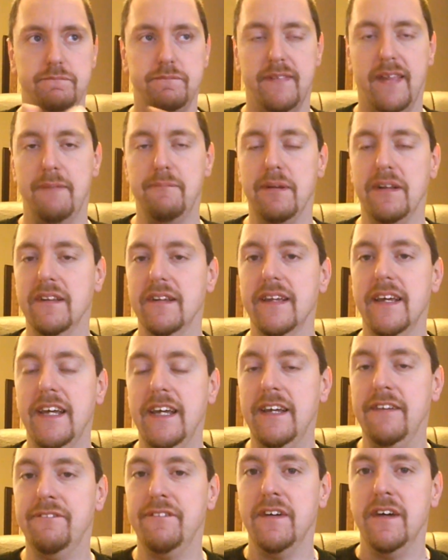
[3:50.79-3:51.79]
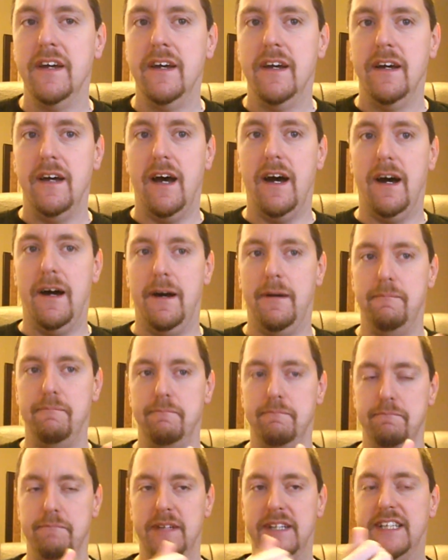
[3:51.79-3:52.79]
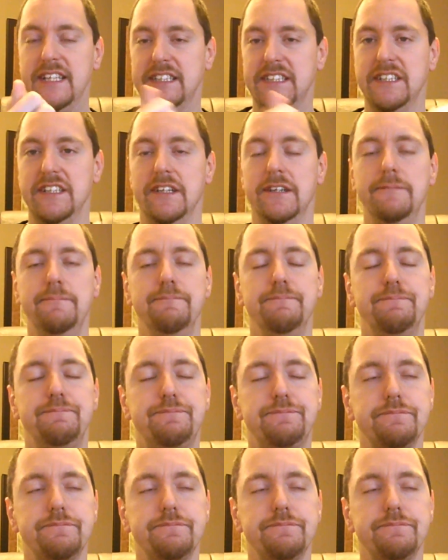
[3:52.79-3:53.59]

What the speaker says: they believe medicinal,